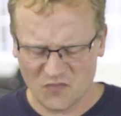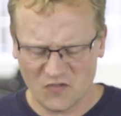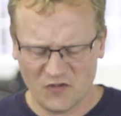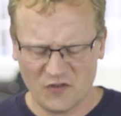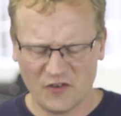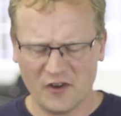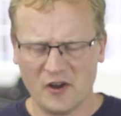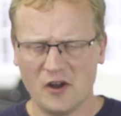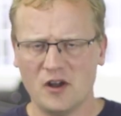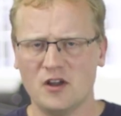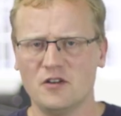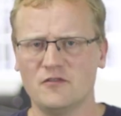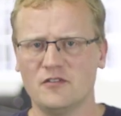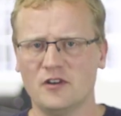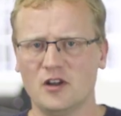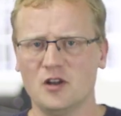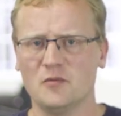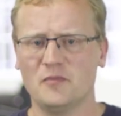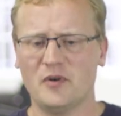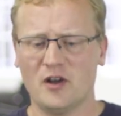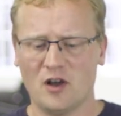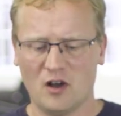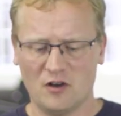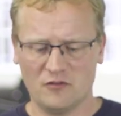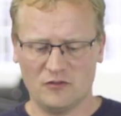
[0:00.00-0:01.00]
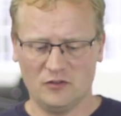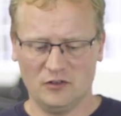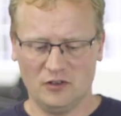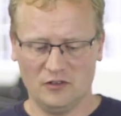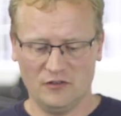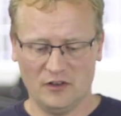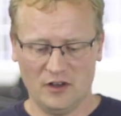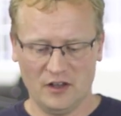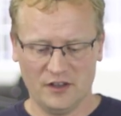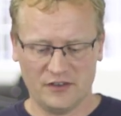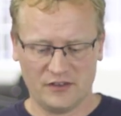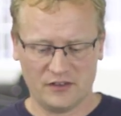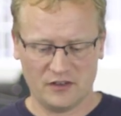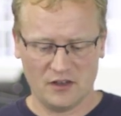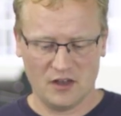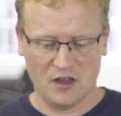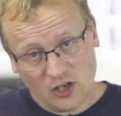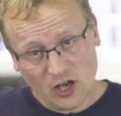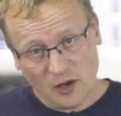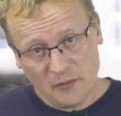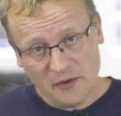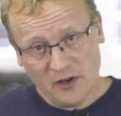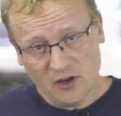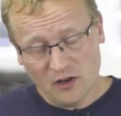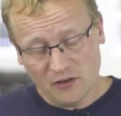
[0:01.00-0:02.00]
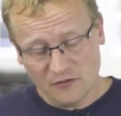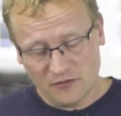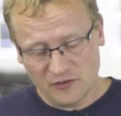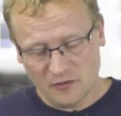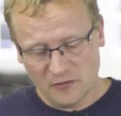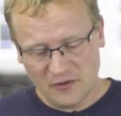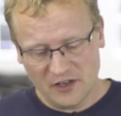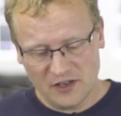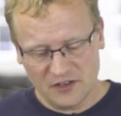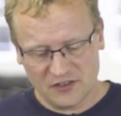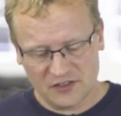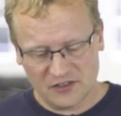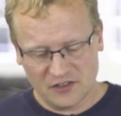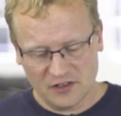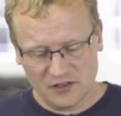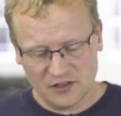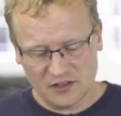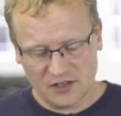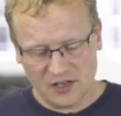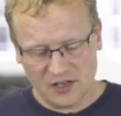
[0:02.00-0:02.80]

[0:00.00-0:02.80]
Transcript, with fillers: Very, very powerful device. Coming on from this,